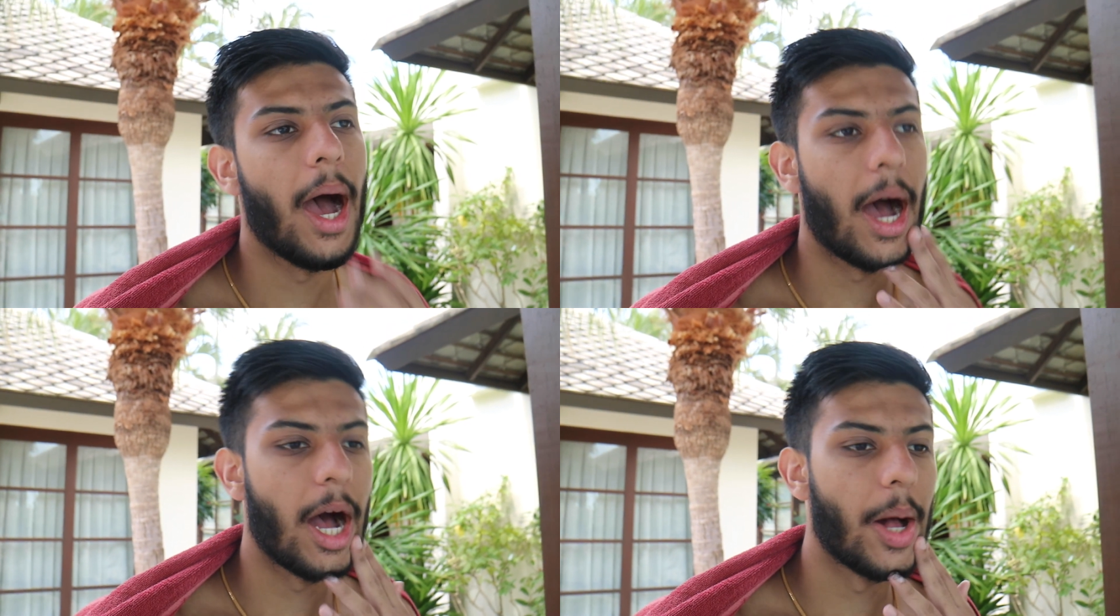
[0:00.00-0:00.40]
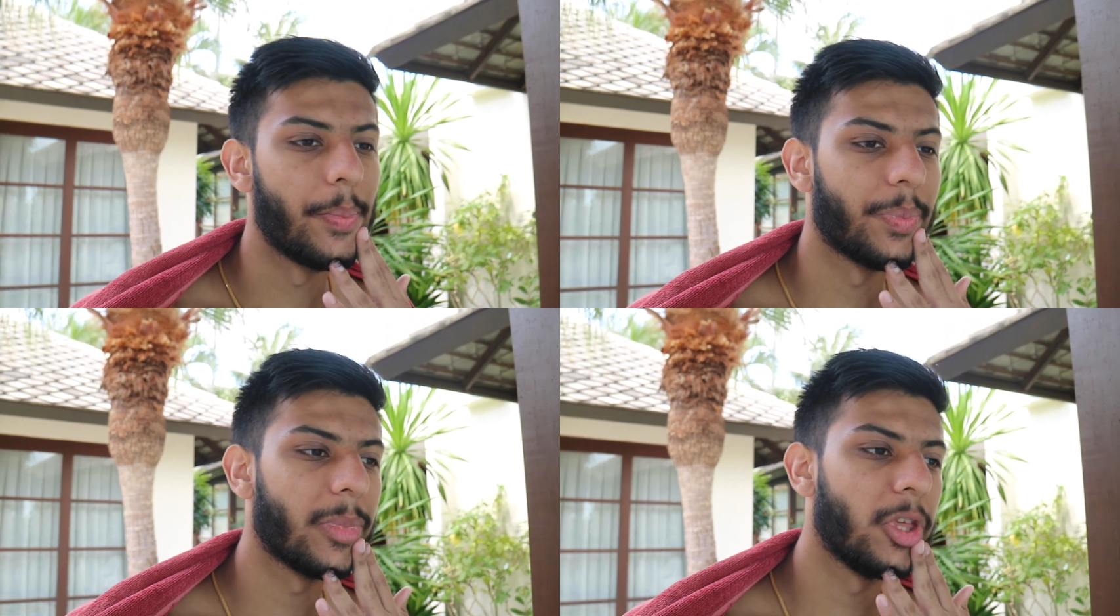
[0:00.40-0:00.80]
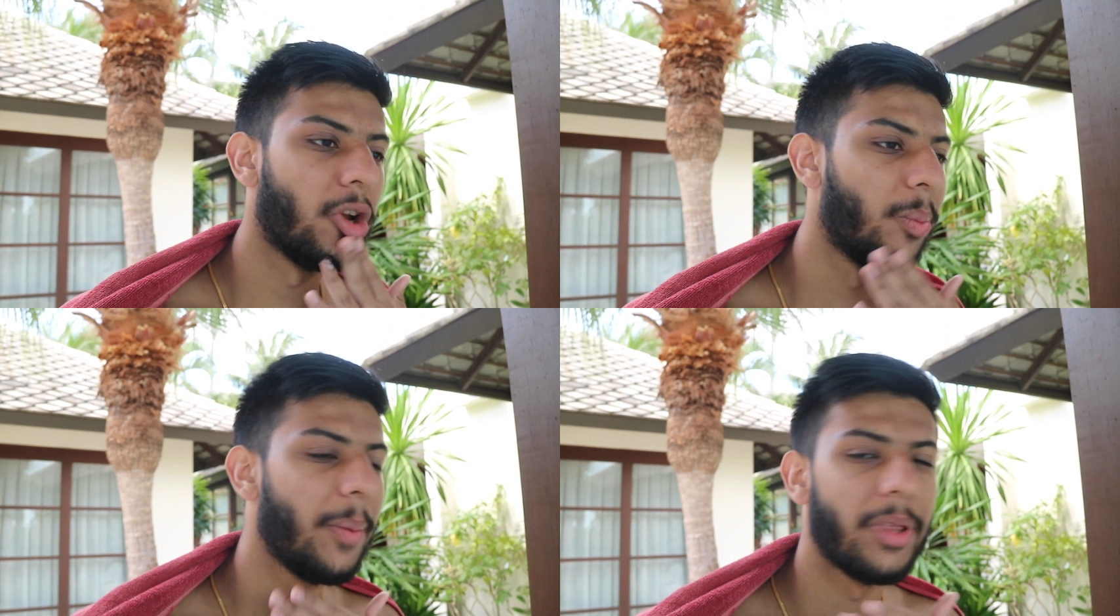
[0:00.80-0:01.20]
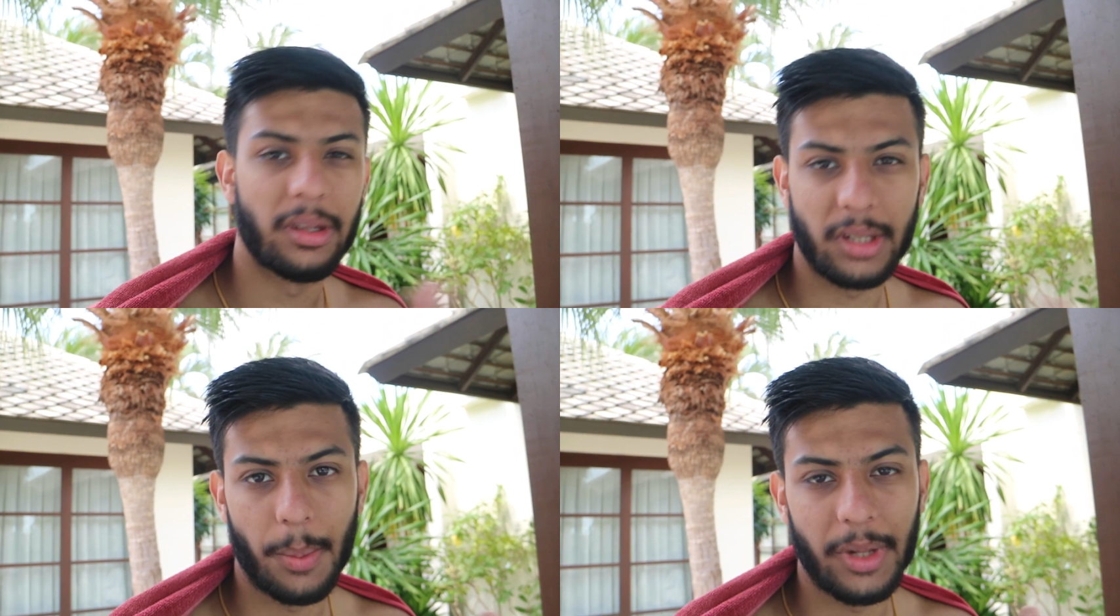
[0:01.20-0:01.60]
Um, you know, maybe
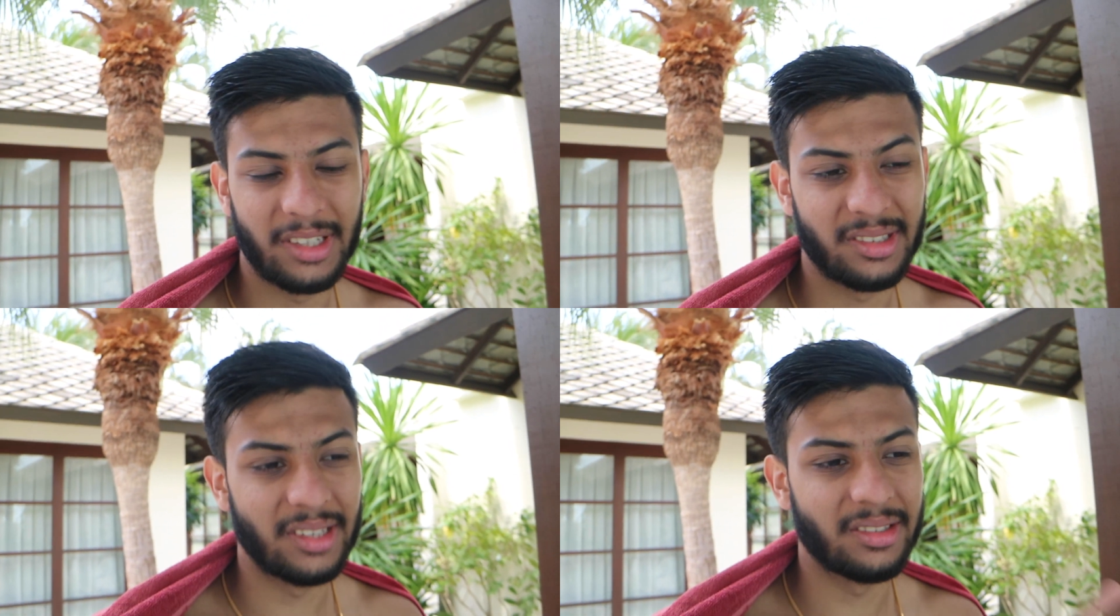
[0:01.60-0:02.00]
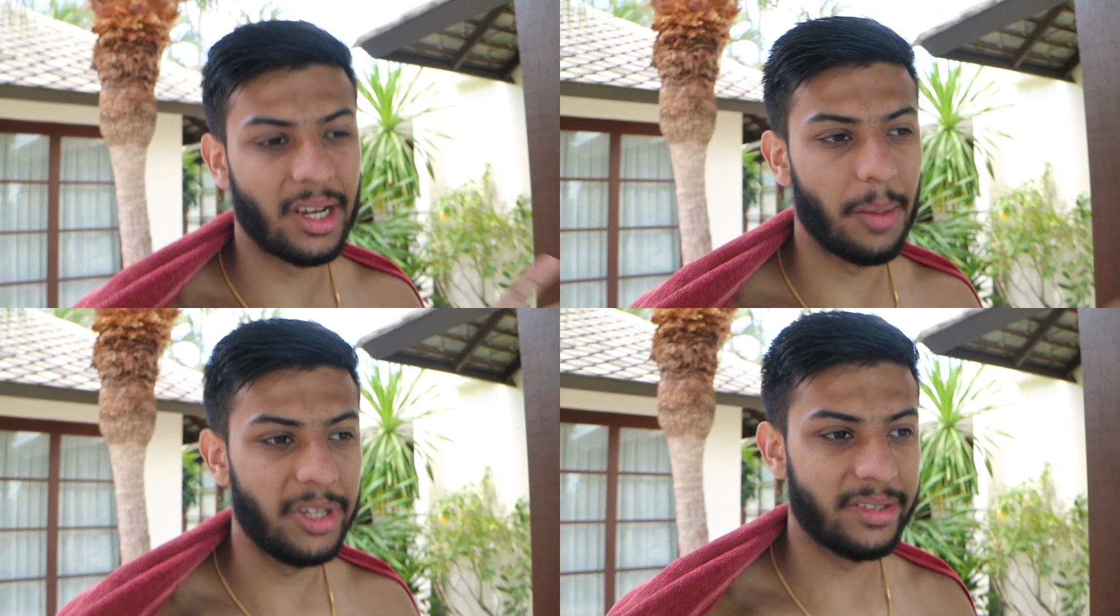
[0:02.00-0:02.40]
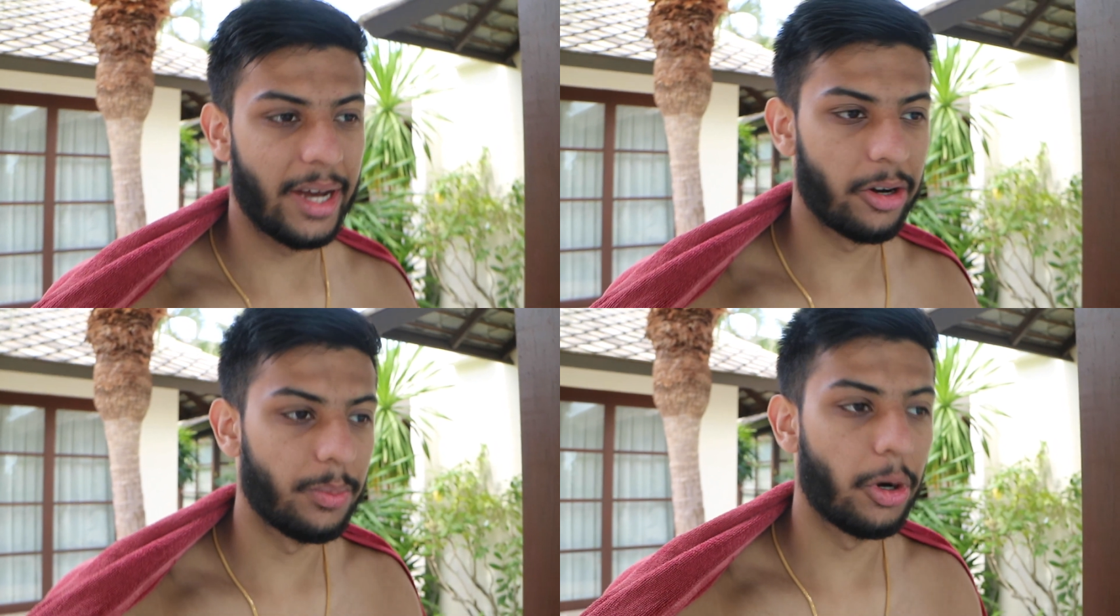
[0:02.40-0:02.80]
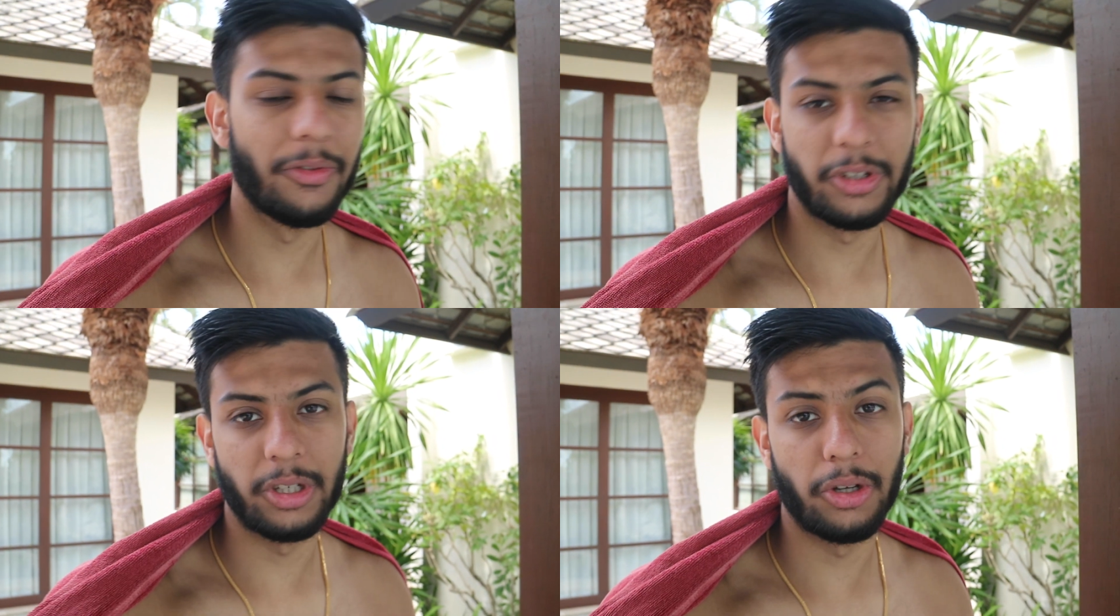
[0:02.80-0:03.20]
there's a couple exercises that I missed out on, but
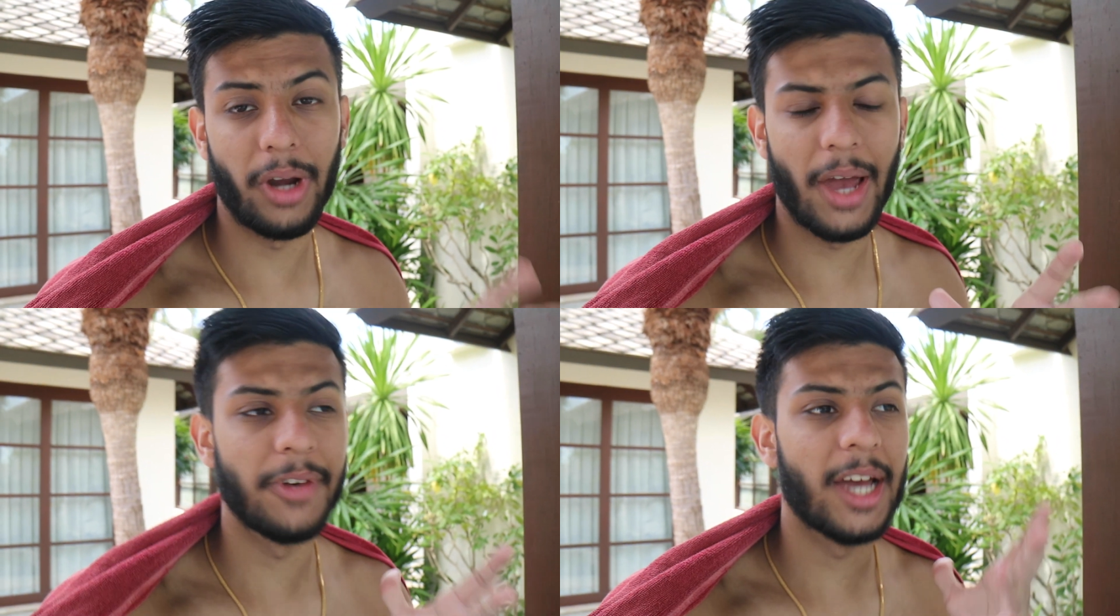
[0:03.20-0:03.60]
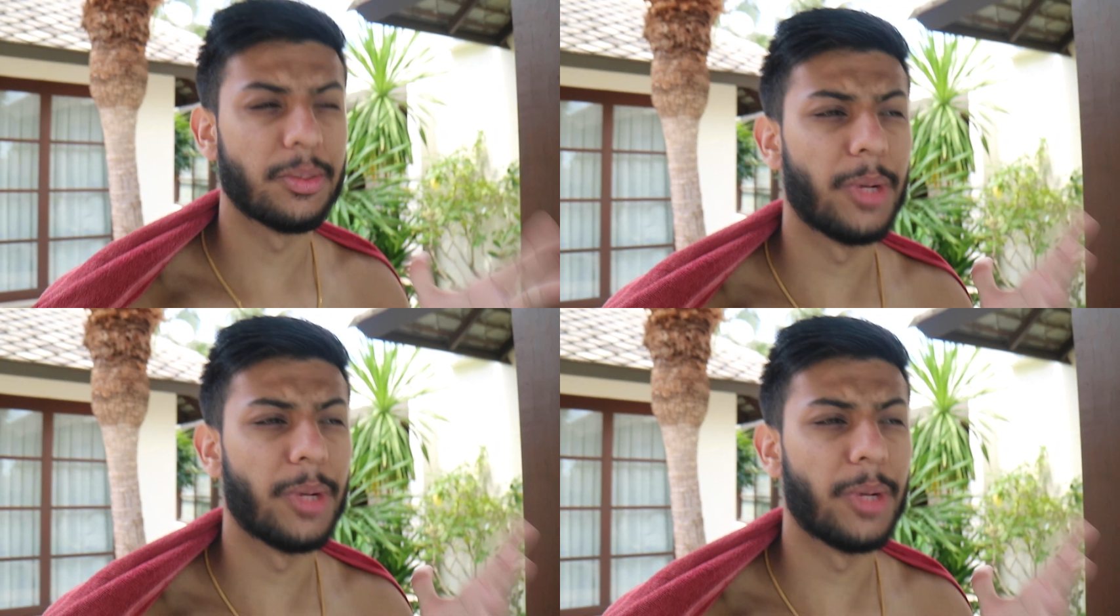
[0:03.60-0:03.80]
obviously you don't have as